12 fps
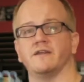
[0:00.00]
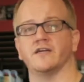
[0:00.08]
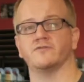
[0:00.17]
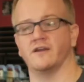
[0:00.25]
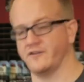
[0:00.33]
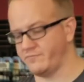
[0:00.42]
the
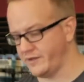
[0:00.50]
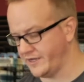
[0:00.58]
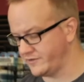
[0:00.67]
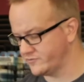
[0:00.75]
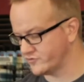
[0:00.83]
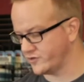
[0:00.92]
next round of
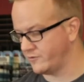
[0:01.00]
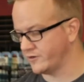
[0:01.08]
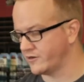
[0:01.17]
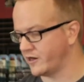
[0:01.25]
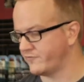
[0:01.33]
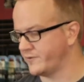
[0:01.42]
play. Draw
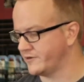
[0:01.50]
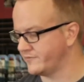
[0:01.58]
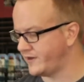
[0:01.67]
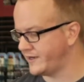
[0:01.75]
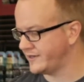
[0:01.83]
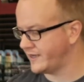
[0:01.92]
1 card from your
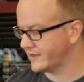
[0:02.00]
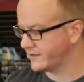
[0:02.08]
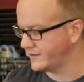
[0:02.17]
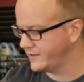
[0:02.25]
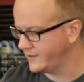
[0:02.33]
Divine deck.